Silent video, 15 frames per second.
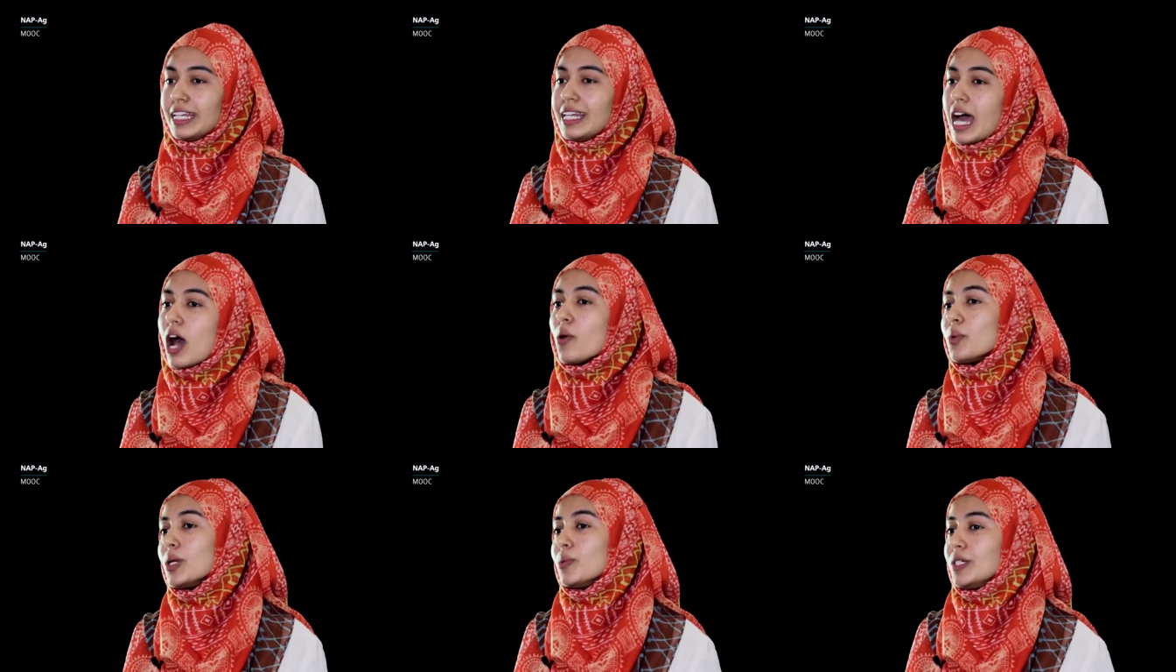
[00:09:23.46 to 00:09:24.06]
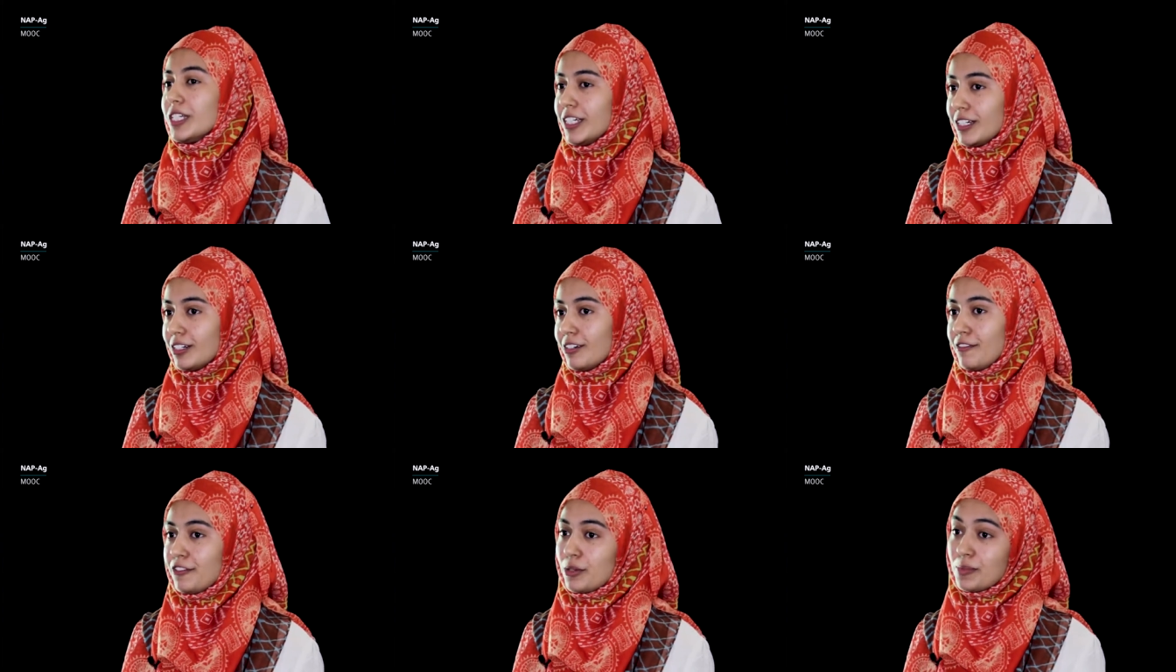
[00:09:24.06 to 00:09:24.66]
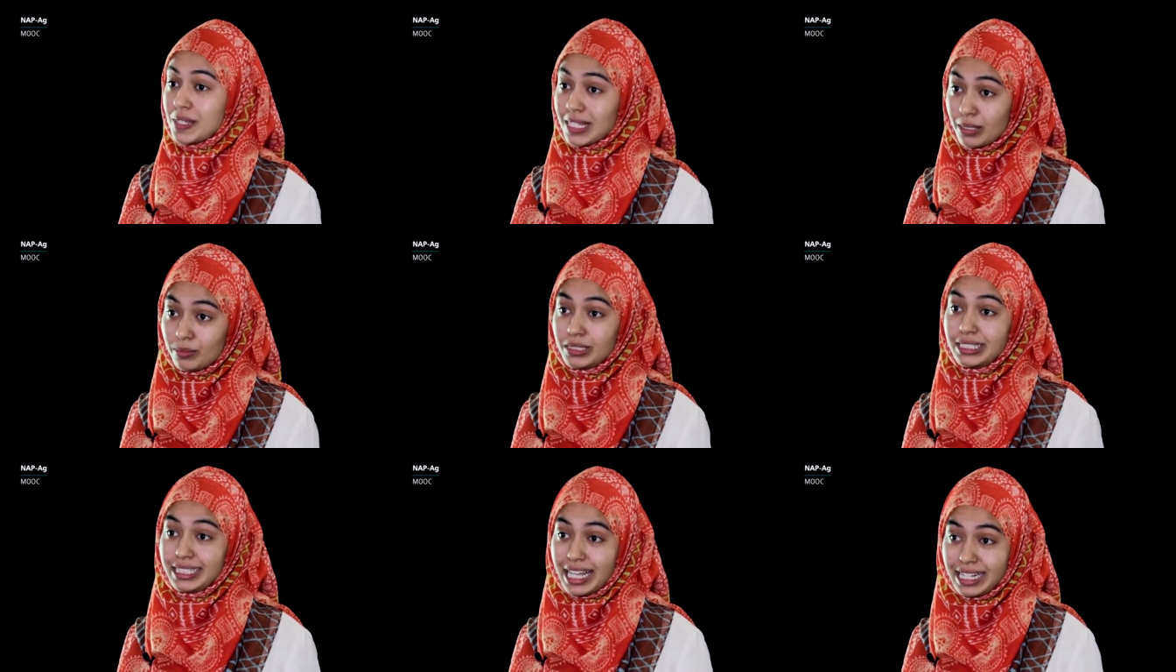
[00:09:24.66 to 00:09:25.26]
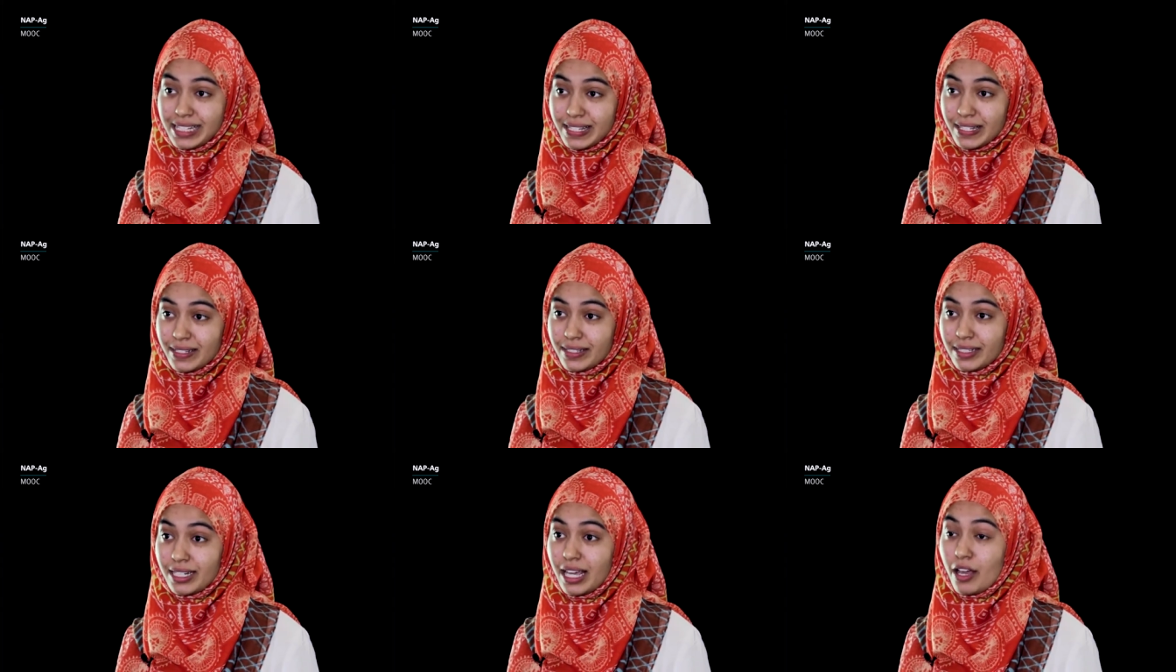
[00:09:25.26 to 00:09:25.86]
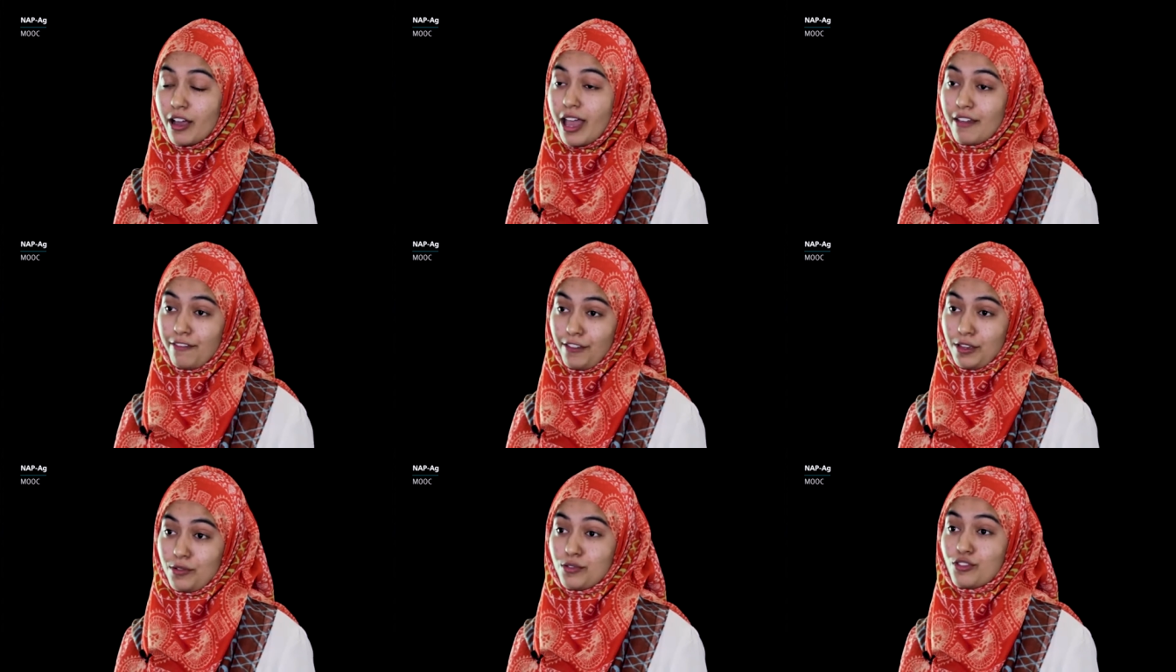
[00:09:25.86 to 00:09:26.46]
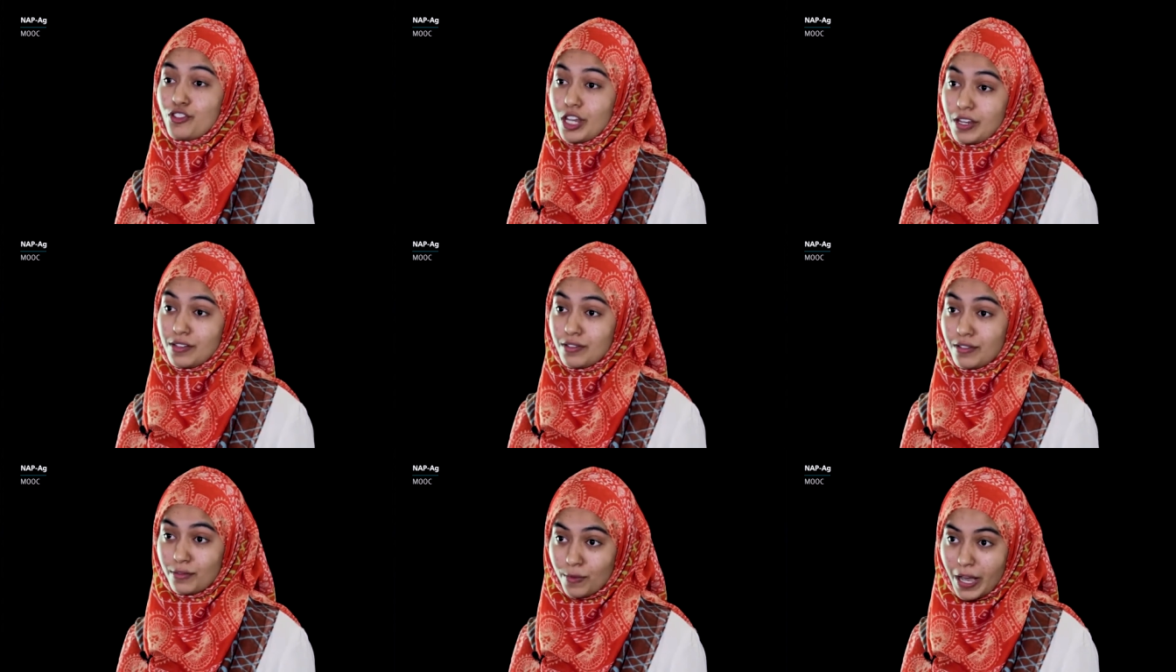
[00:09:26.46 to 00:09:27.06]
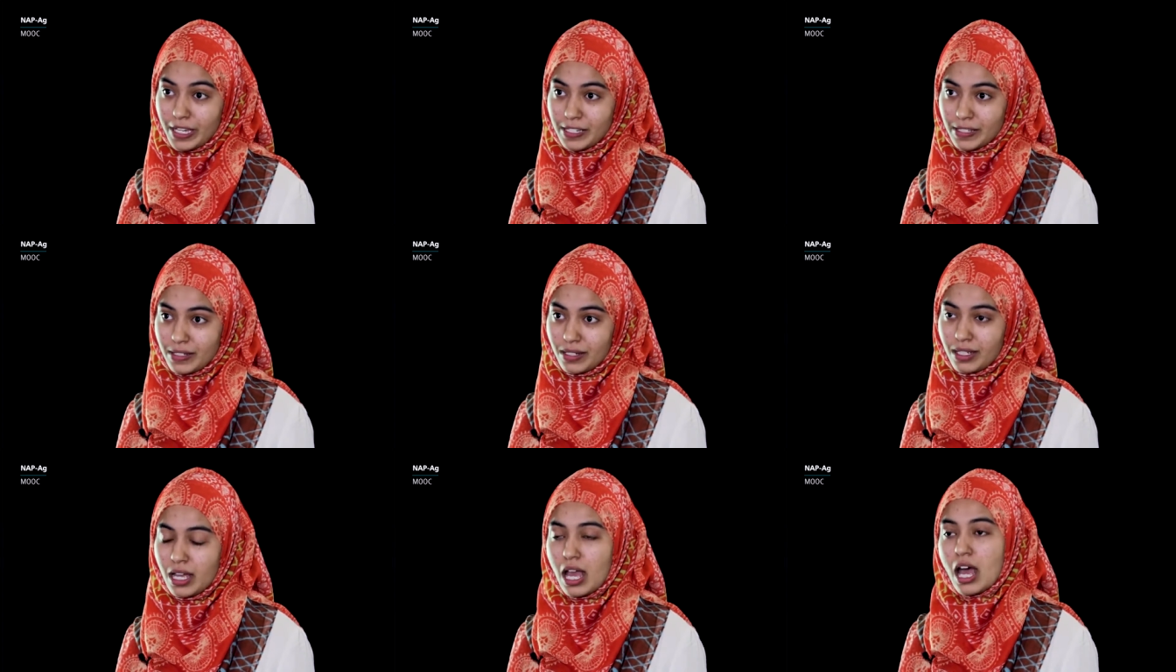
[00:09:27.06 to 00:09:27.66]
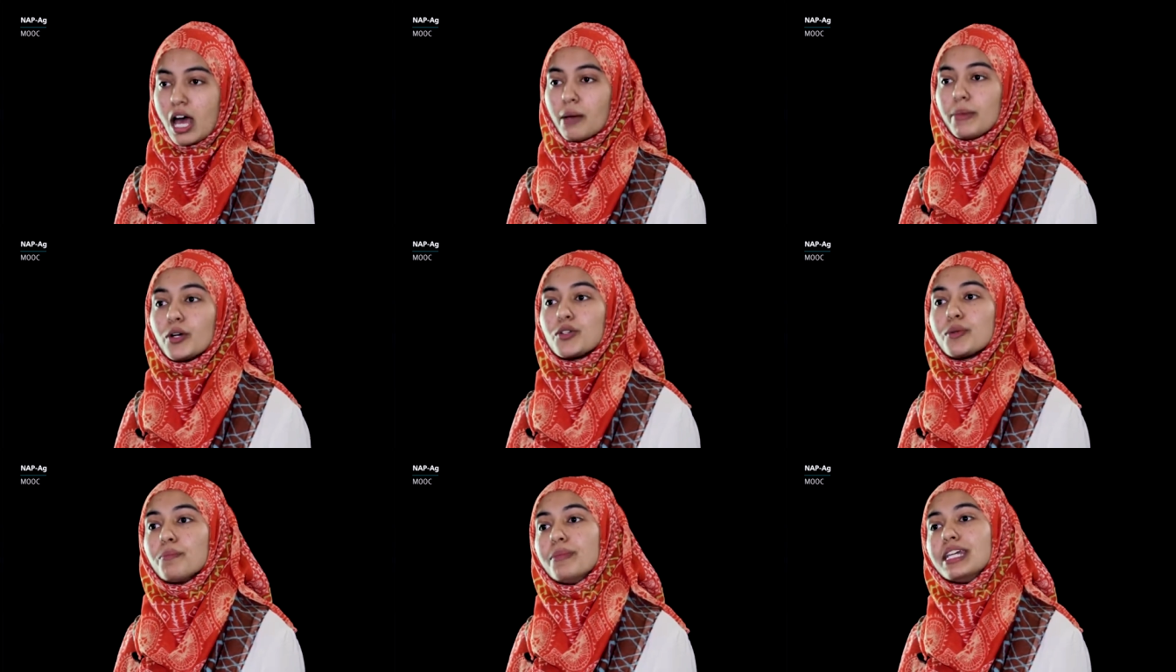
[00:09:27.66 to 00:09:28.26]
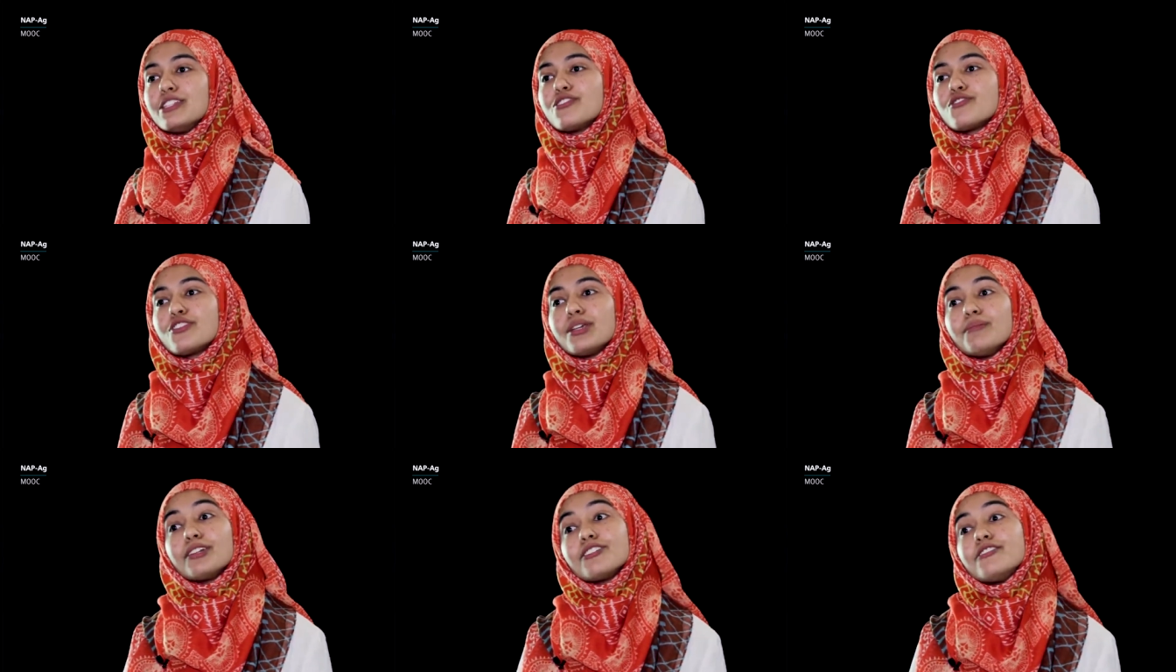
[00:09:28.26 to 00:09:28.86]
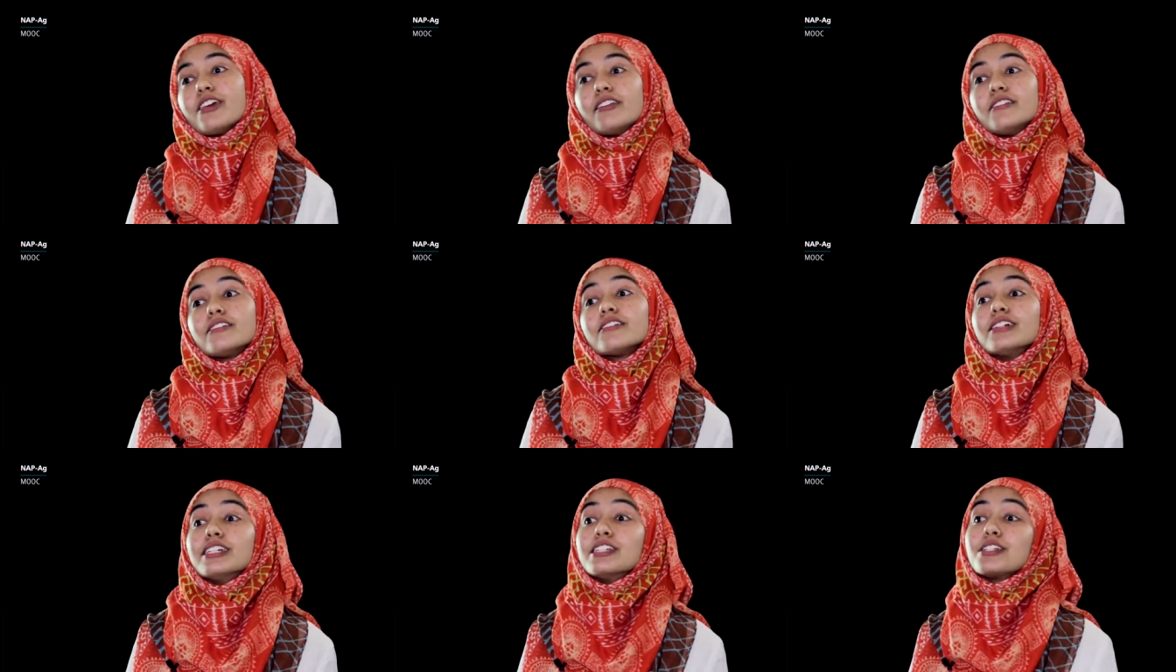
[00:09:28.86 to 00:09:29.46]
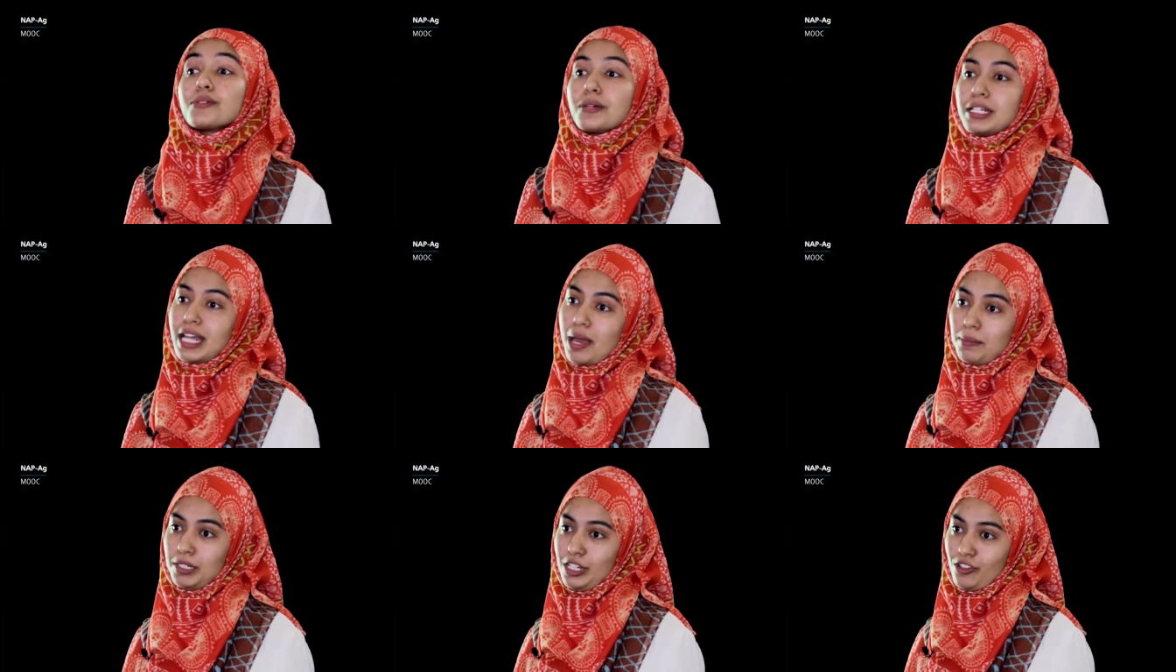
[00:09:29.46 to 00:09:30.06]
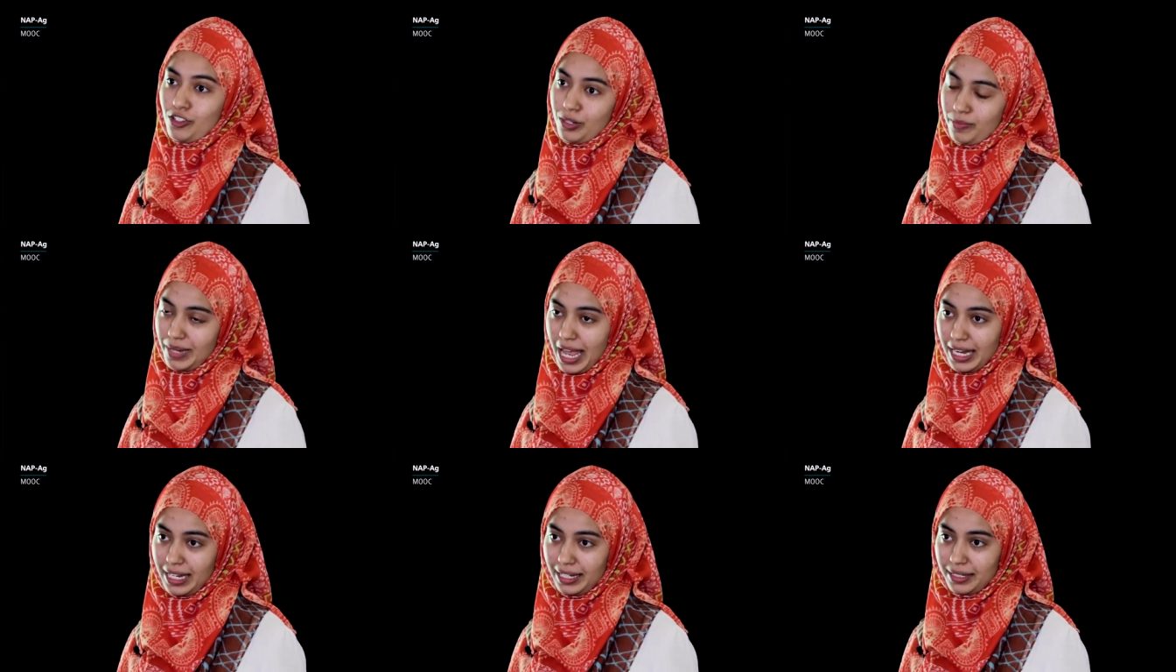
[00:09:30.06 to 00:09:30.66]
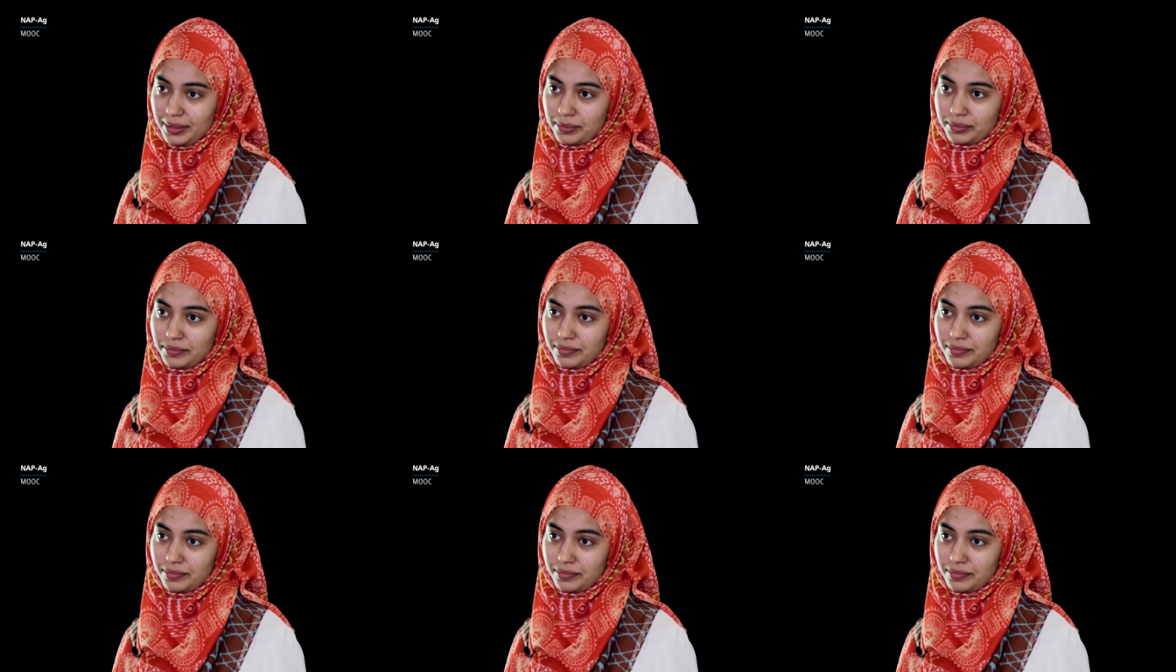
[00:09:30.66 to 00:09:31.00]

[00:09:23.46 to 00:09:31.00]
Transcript: Now we will hear from Sibyl Nelson FAO's gender advisor, about mainstreaming gender into adaptation planning.